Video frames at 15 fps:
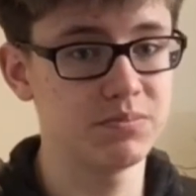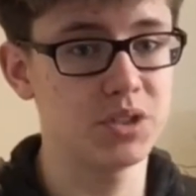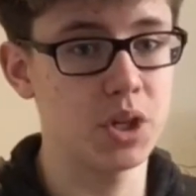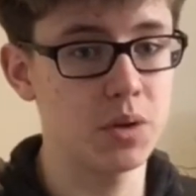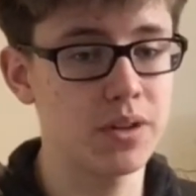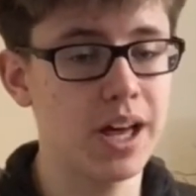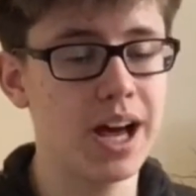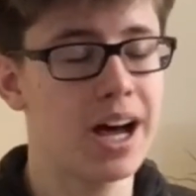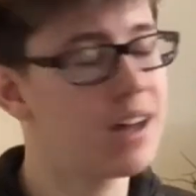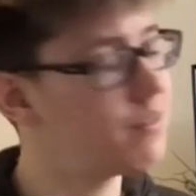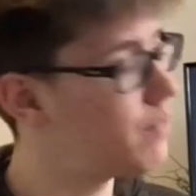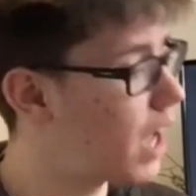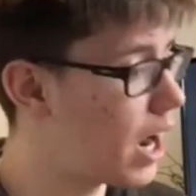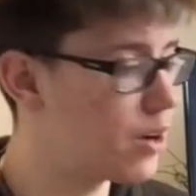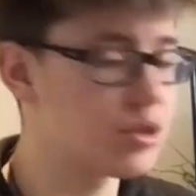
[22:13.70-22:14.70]
do that,
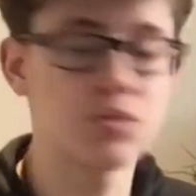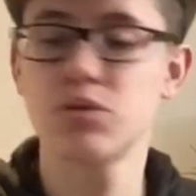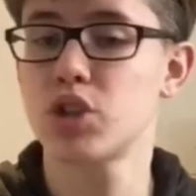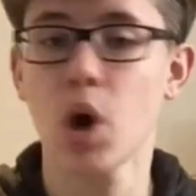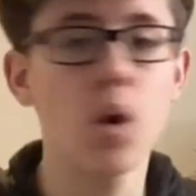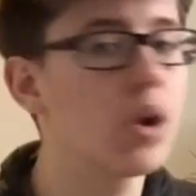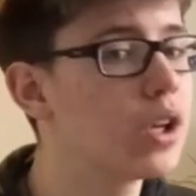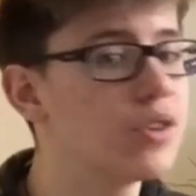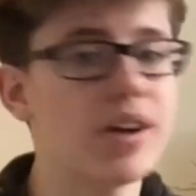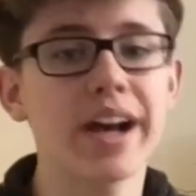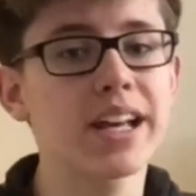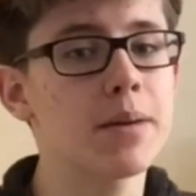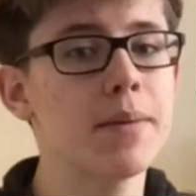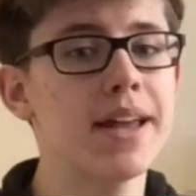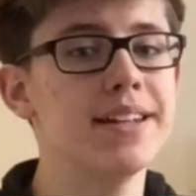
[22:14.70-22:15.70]
I totally
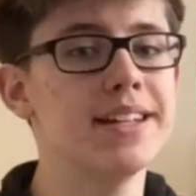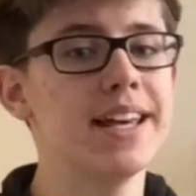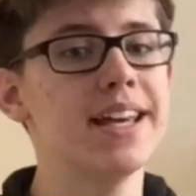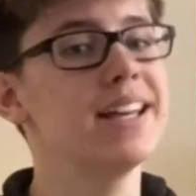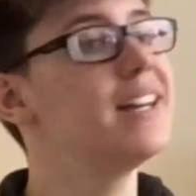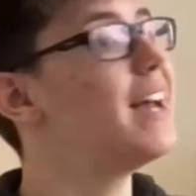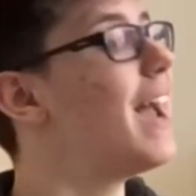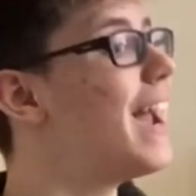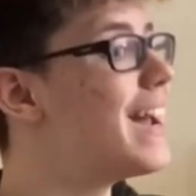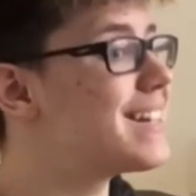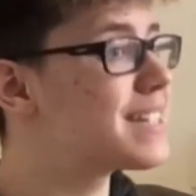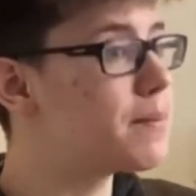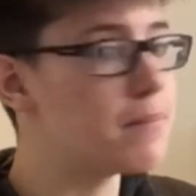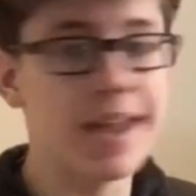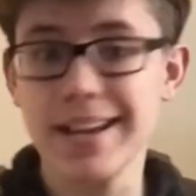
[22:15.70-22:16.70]
recommend it.
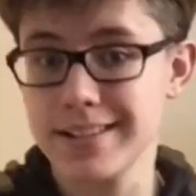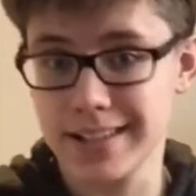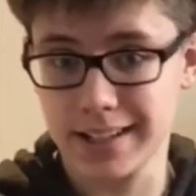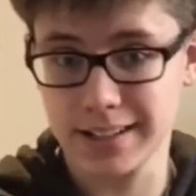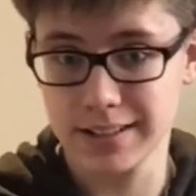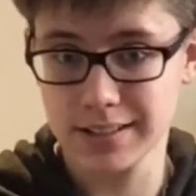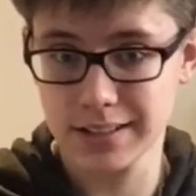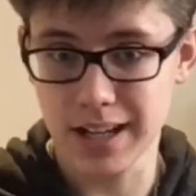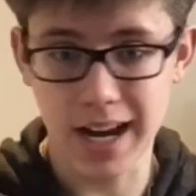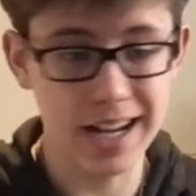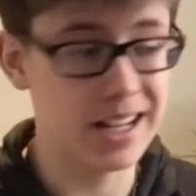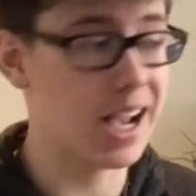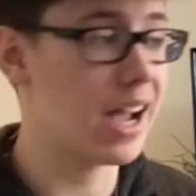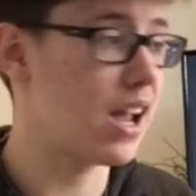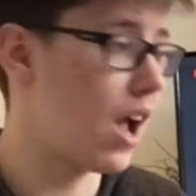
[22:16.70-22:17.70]
It's amazing.
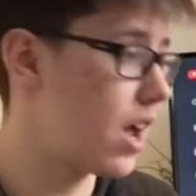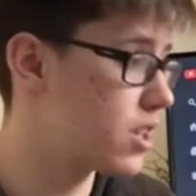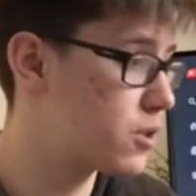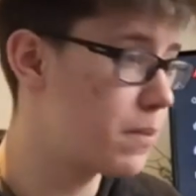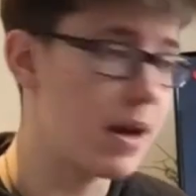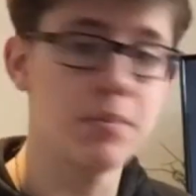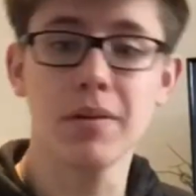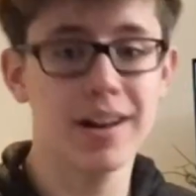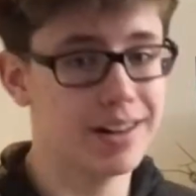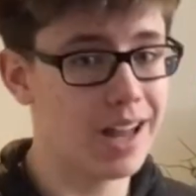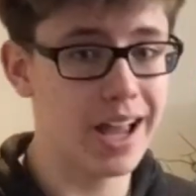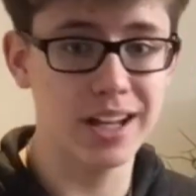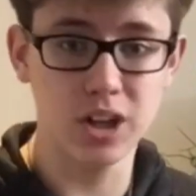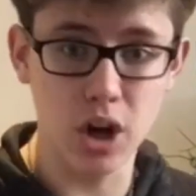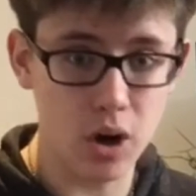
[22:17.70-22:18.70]
I spend my
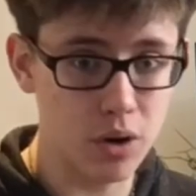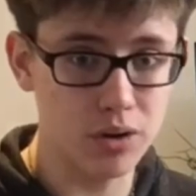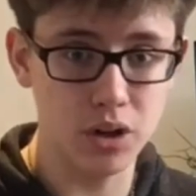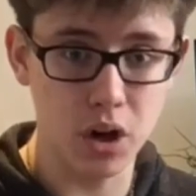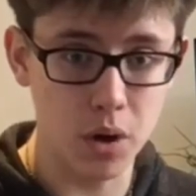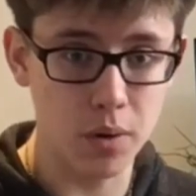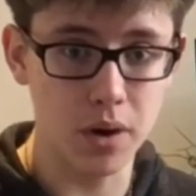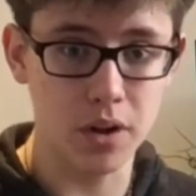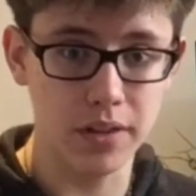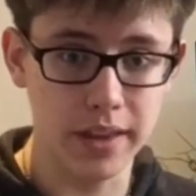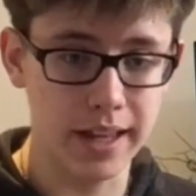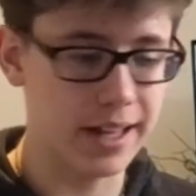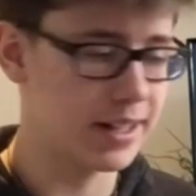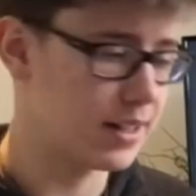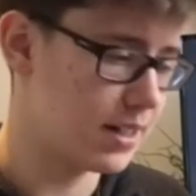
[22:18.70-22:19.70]
night going on
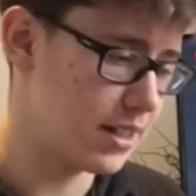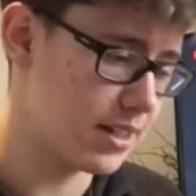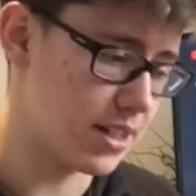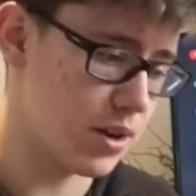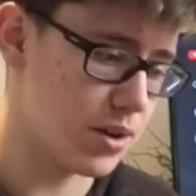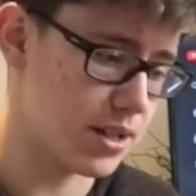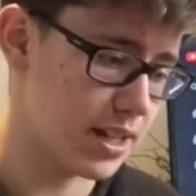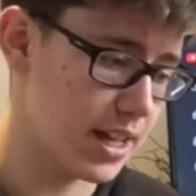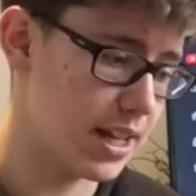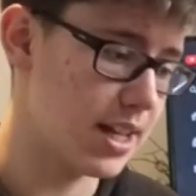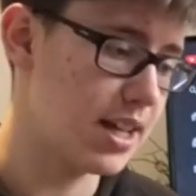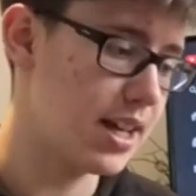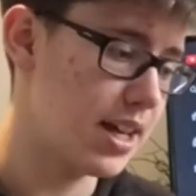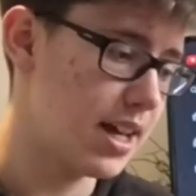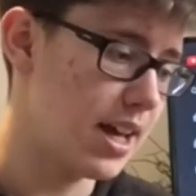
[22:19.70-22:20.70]
there. Seriously.
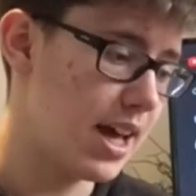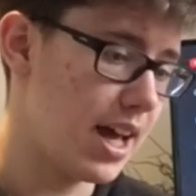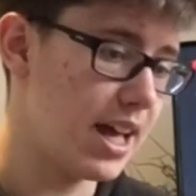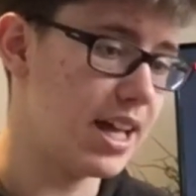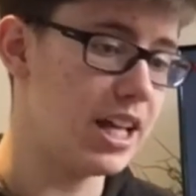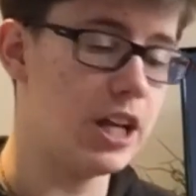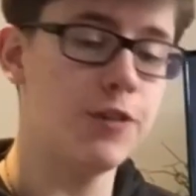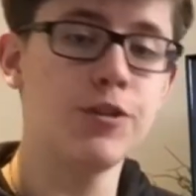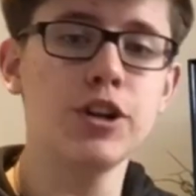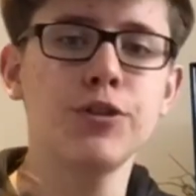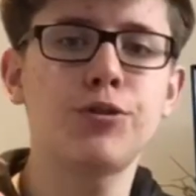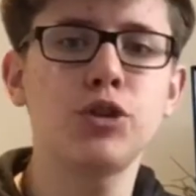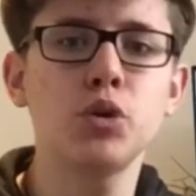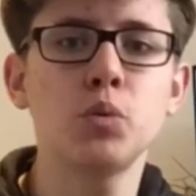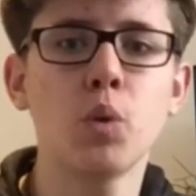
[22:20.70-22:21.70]
Even
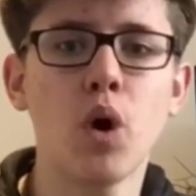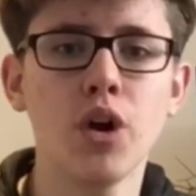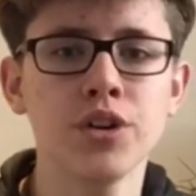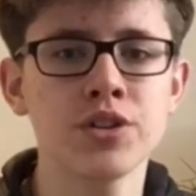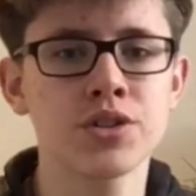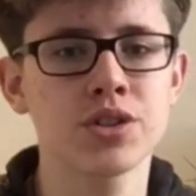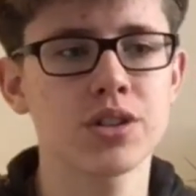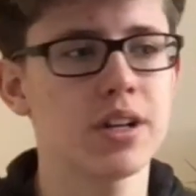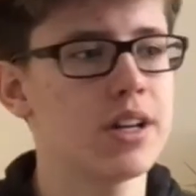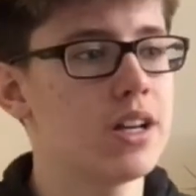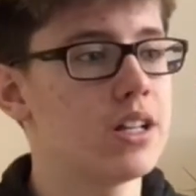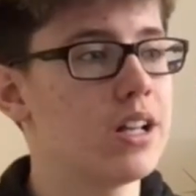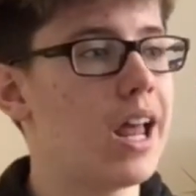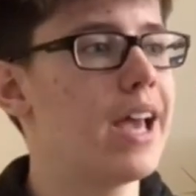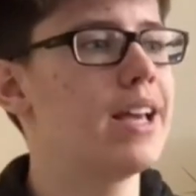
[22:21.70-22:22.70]
if you want,
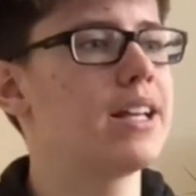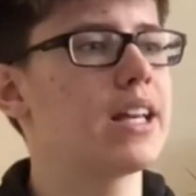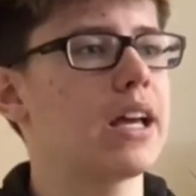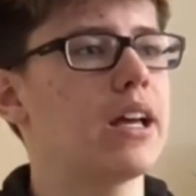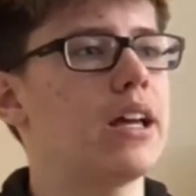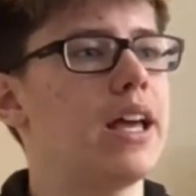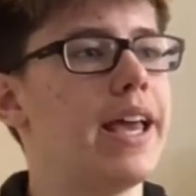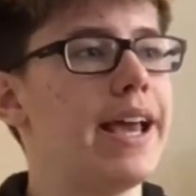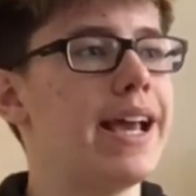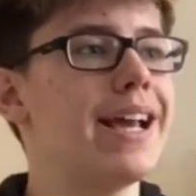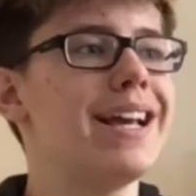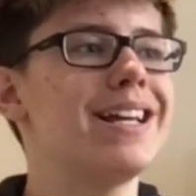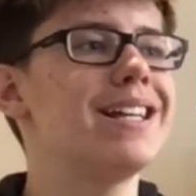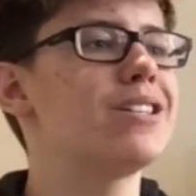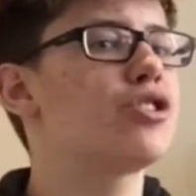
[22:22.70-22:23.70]
like, it
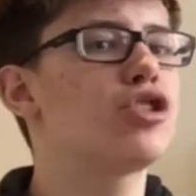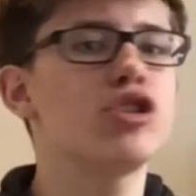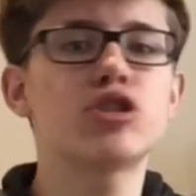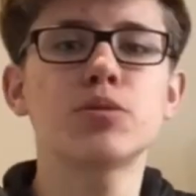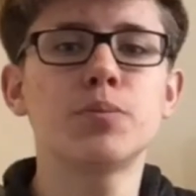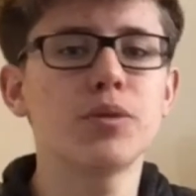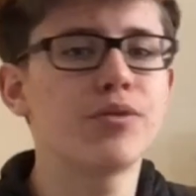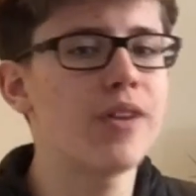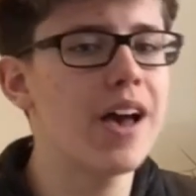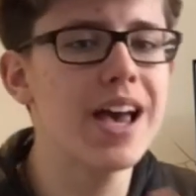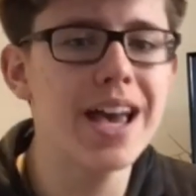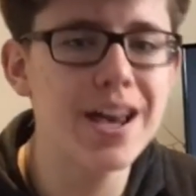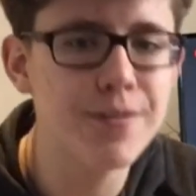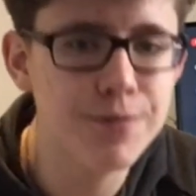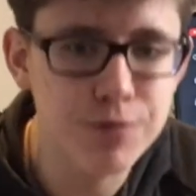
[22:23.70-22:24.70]
is suitable for
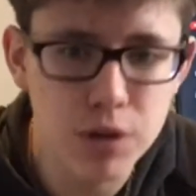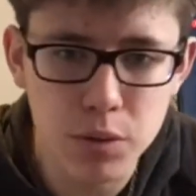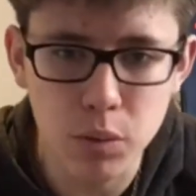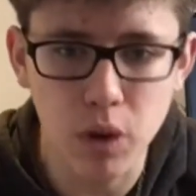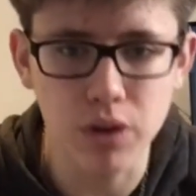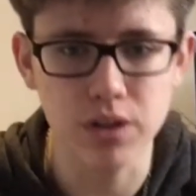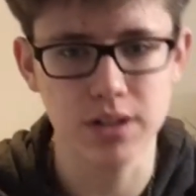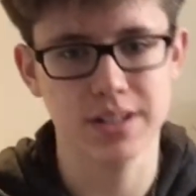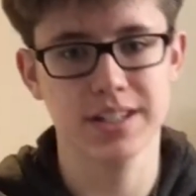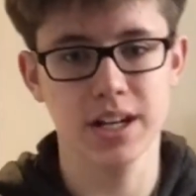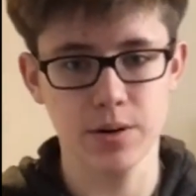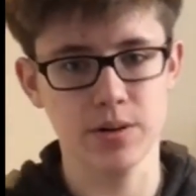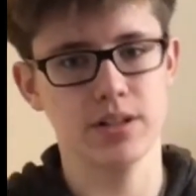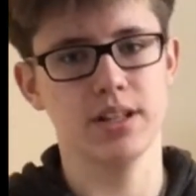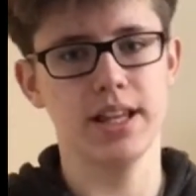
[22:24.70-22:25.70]
everyone.
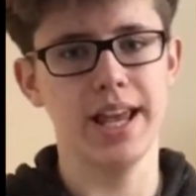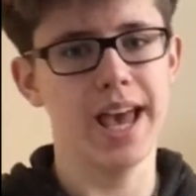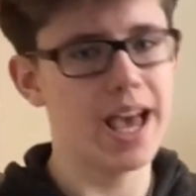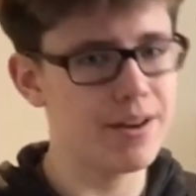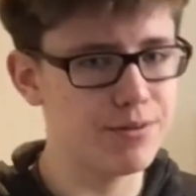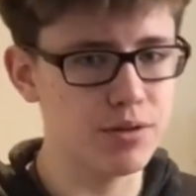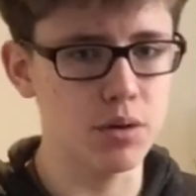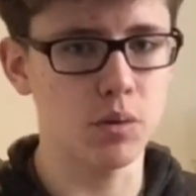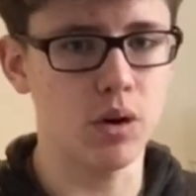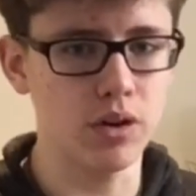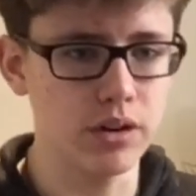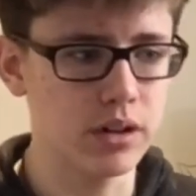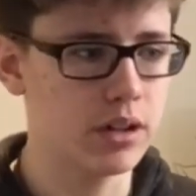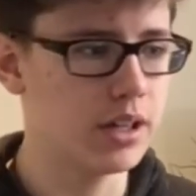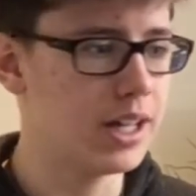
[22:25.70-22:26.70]
Seriously,
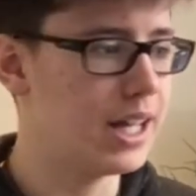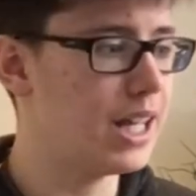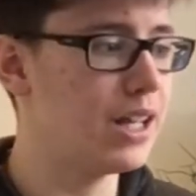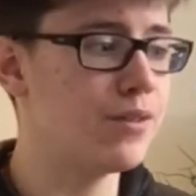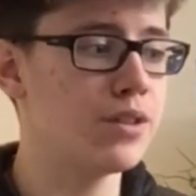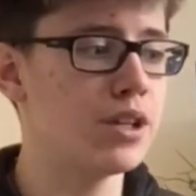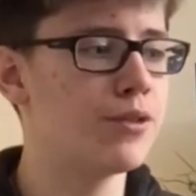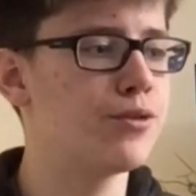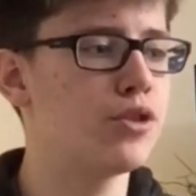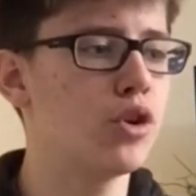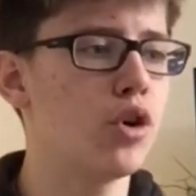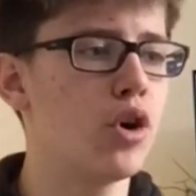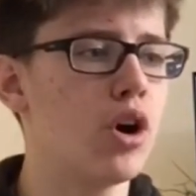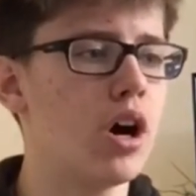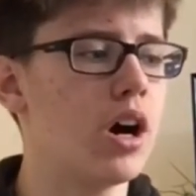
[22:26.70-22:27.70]
everyone. Even if
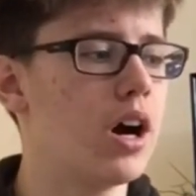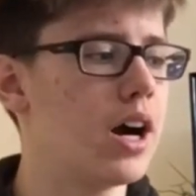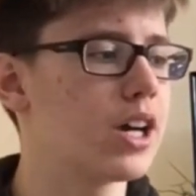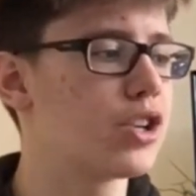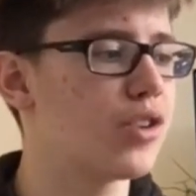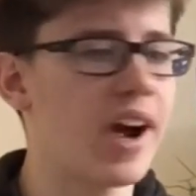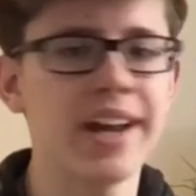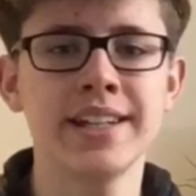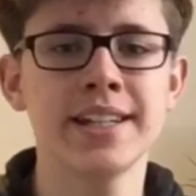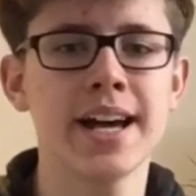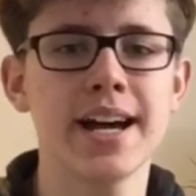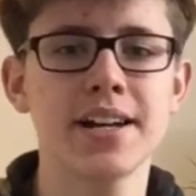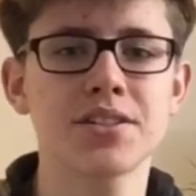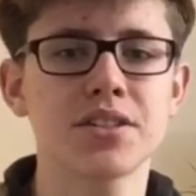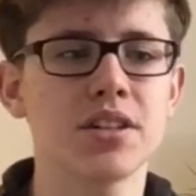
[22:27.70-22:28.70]
you're a
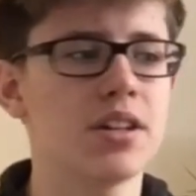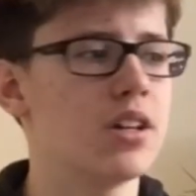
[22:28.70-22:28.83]
granddad,